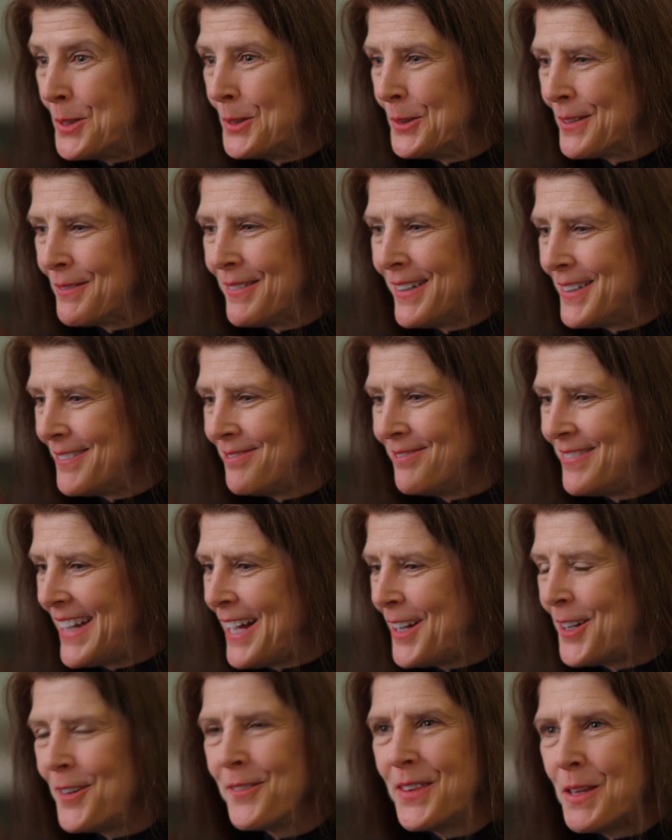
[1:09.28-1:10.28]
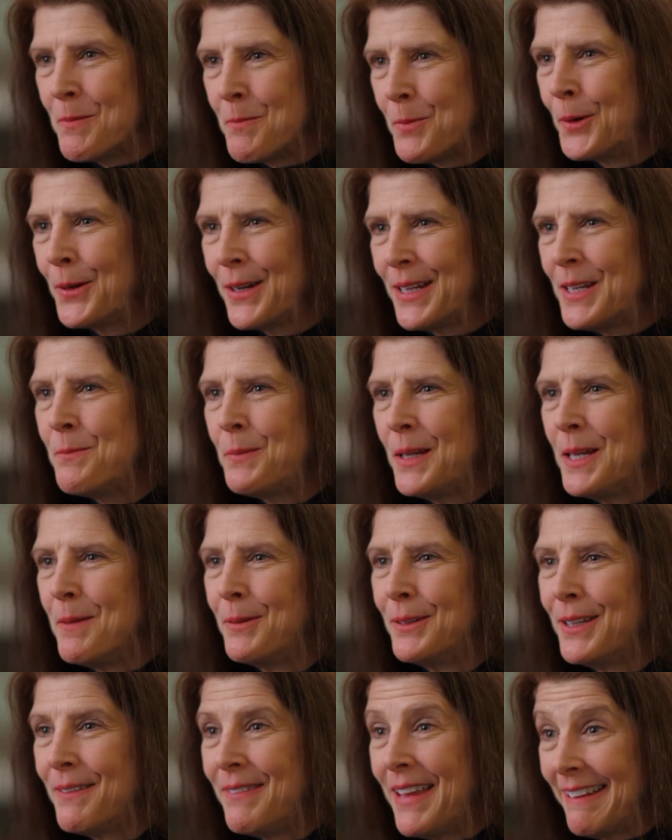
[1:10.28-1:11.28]
build a valve and then put it in
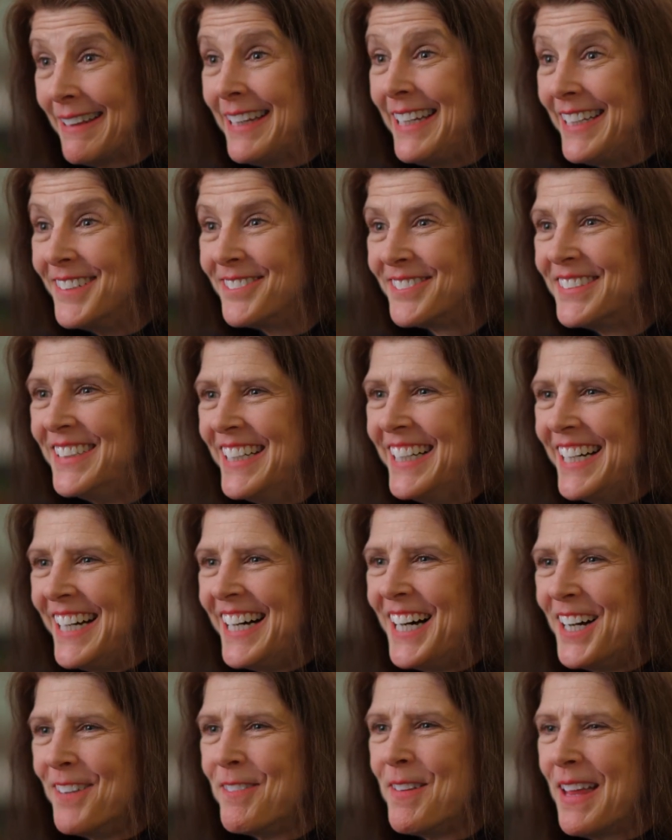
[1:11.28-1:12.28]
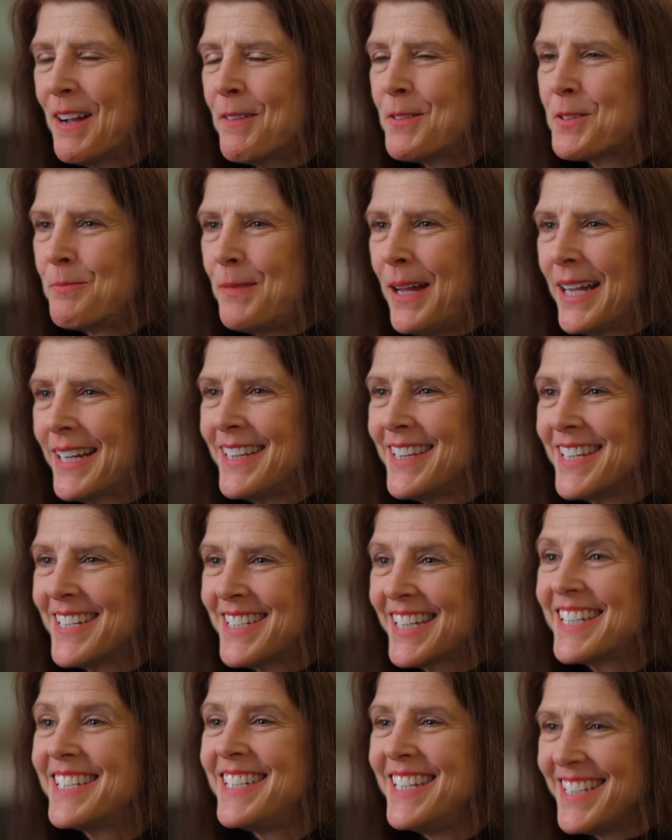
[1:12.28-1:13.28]
people and they live. And that was back in the
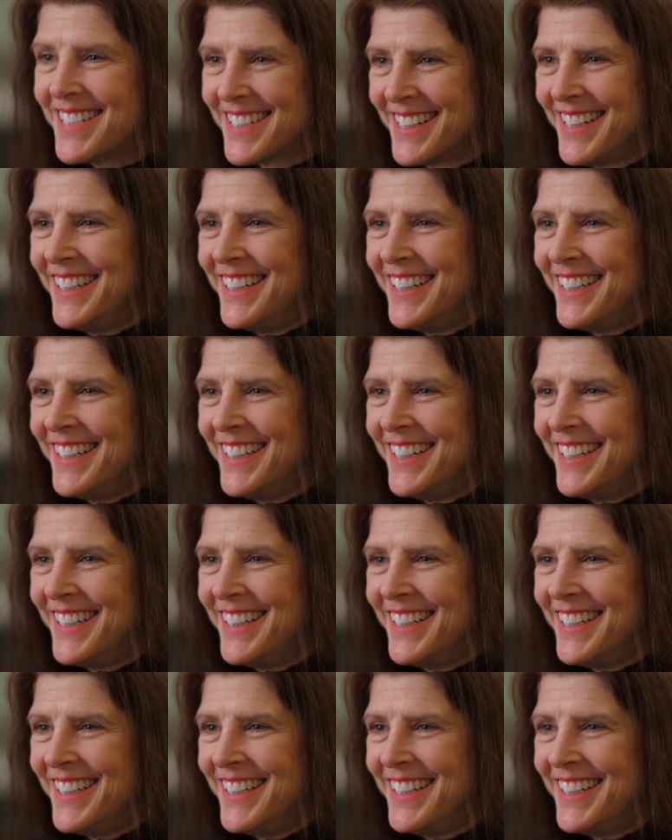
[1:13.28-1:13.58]
60s.